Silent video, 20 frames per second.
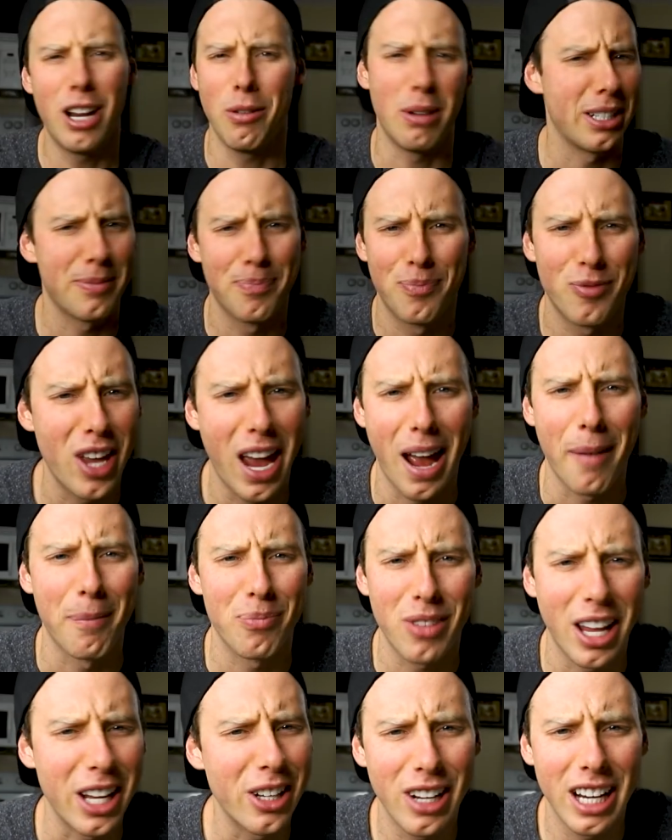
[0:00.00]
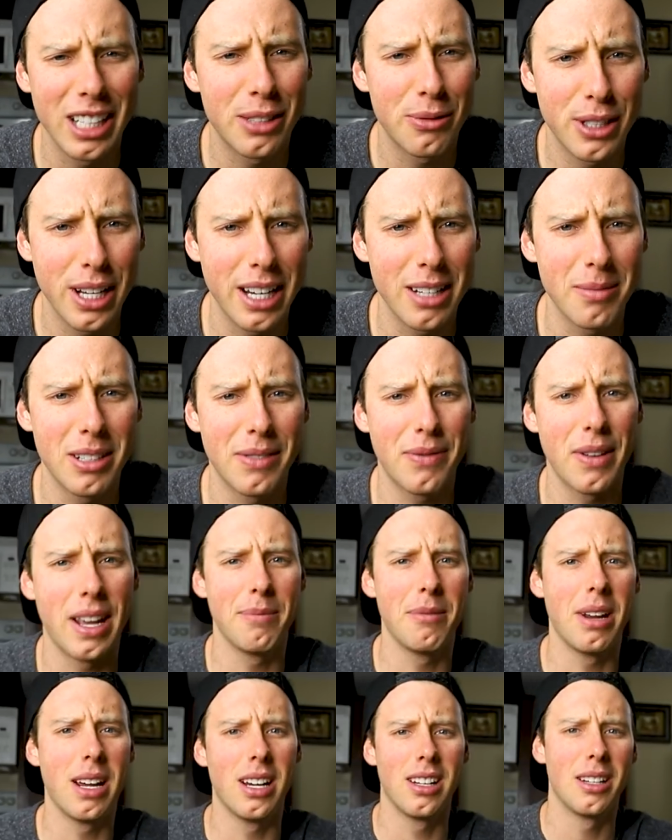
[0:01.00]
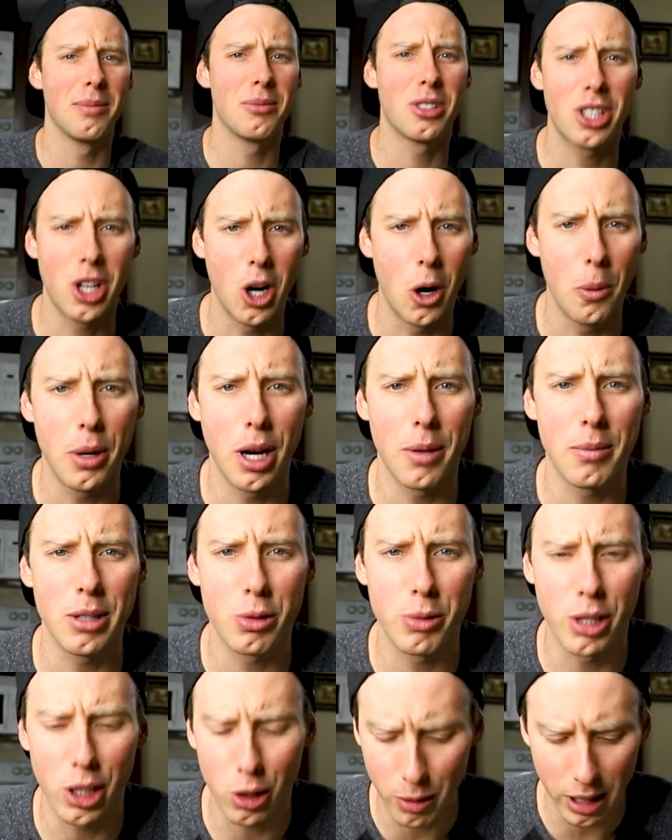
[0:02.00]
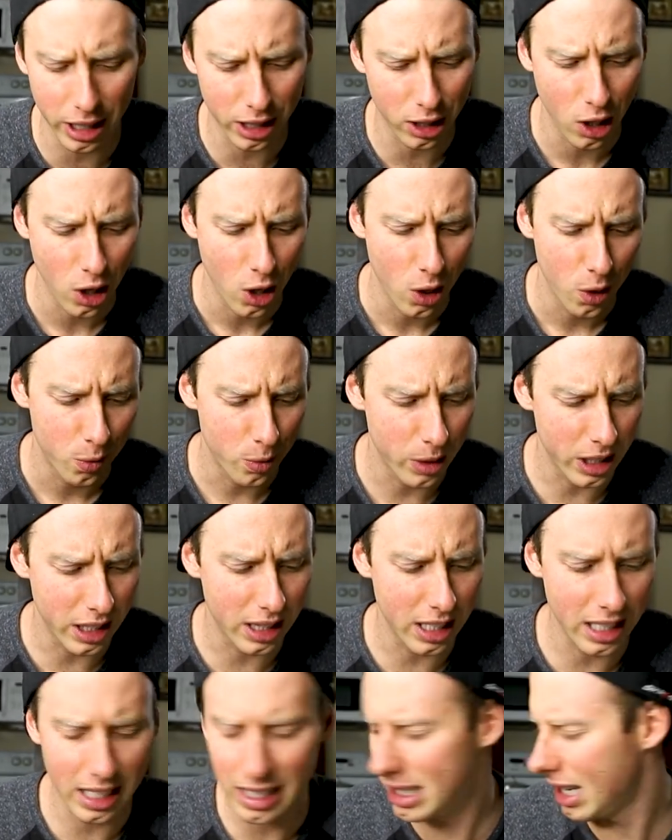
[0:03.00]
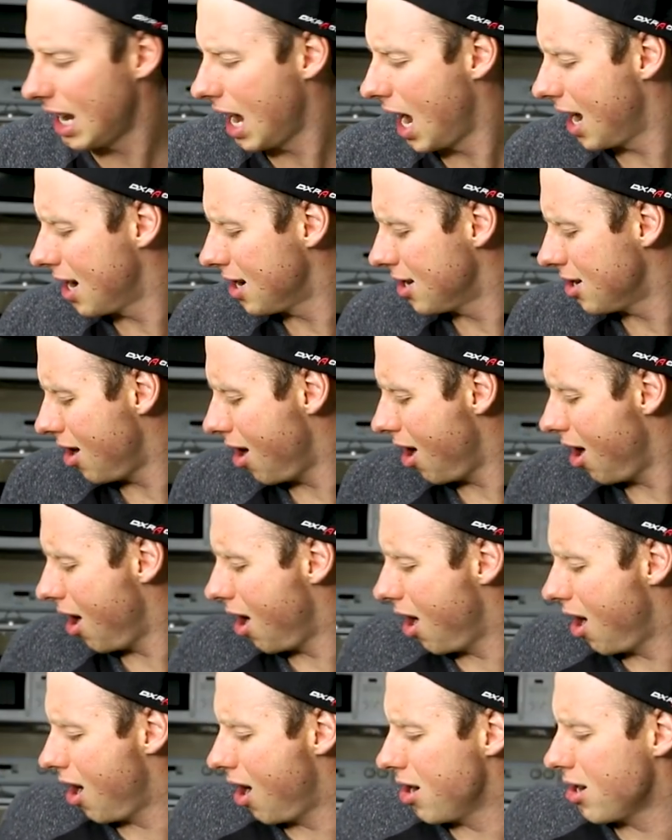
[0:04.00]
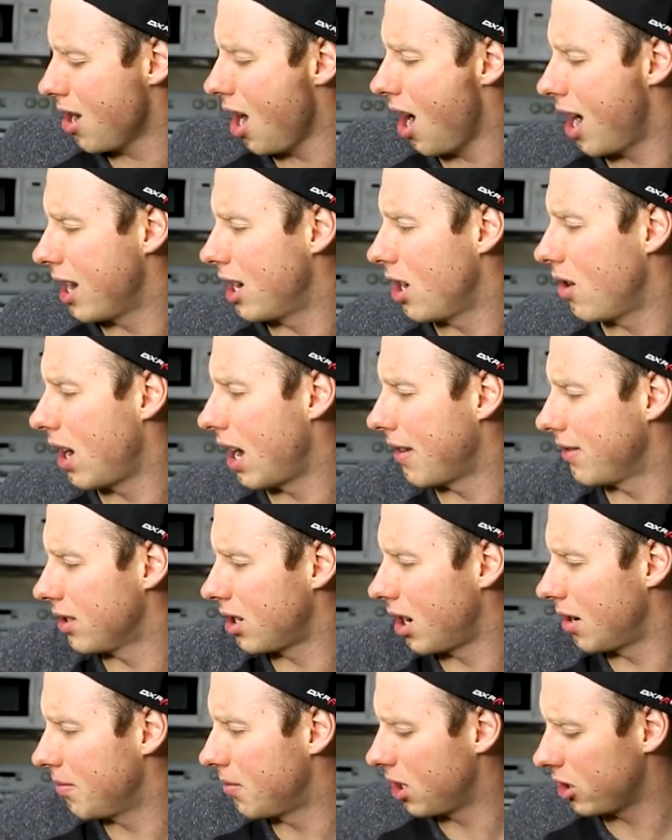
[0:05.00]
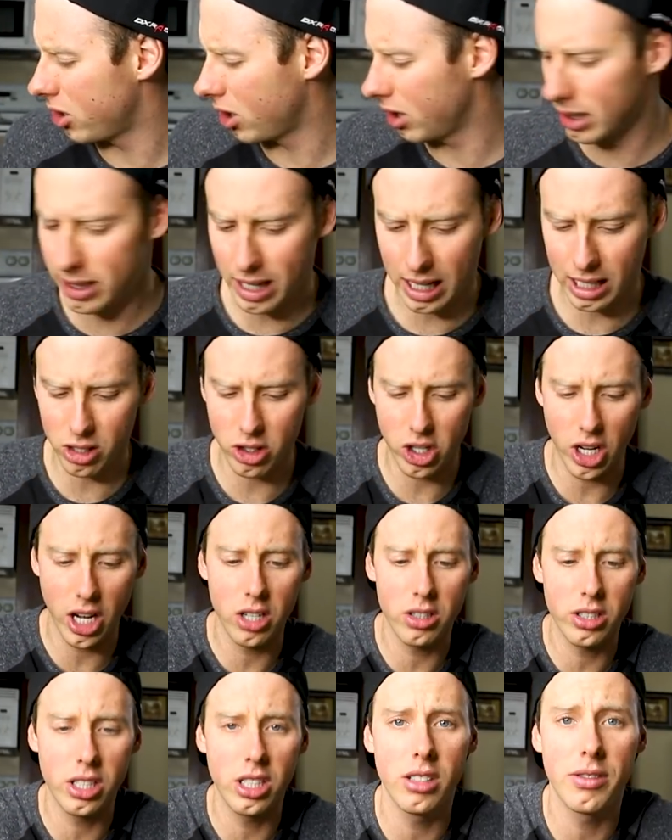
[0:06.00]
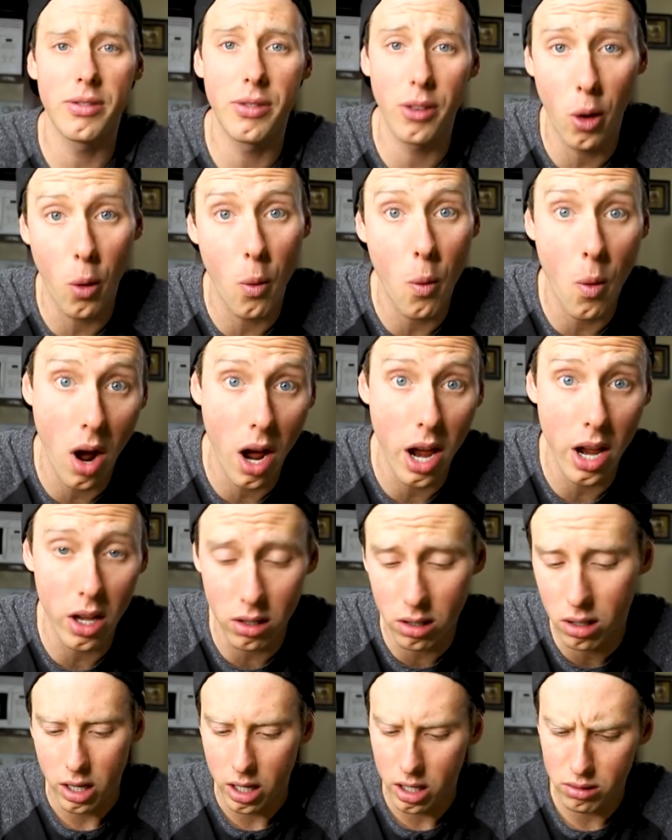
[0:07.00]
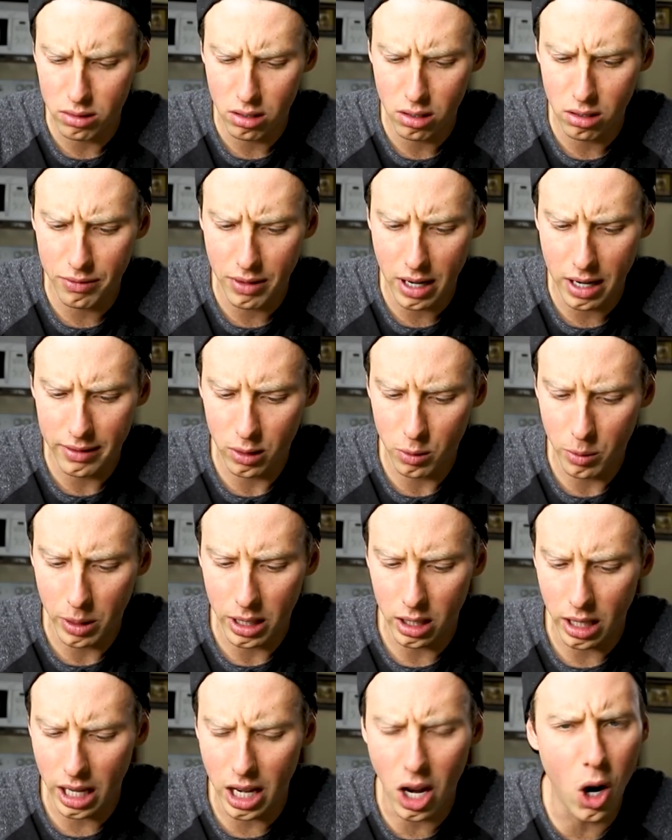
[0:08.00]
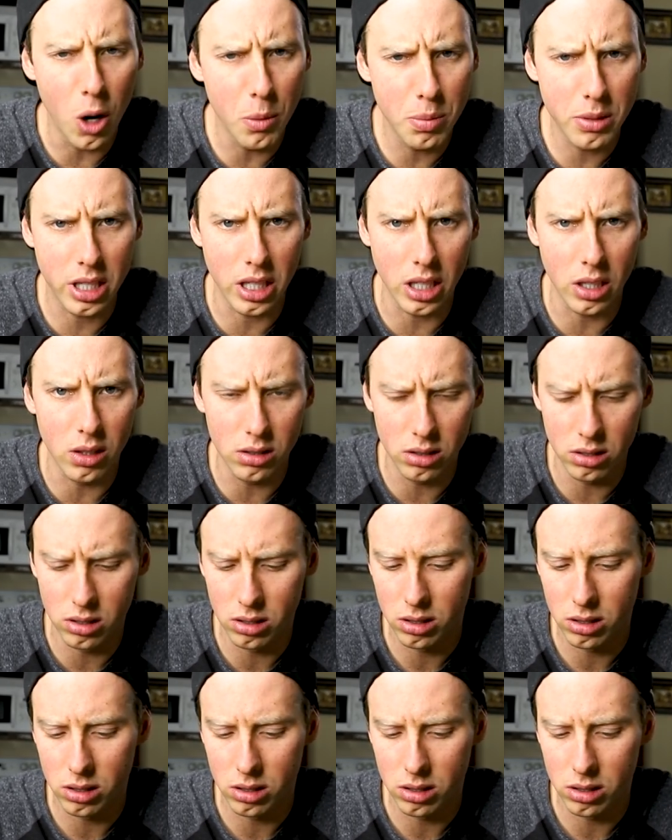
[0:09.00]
anyways, yeah, thank you guys for sending me fan mail. I'm just gonna open up these real quick, read these, and yeah, I know I haven't done much on the second channel here for a while, and I don't know if I ever will. I hope to.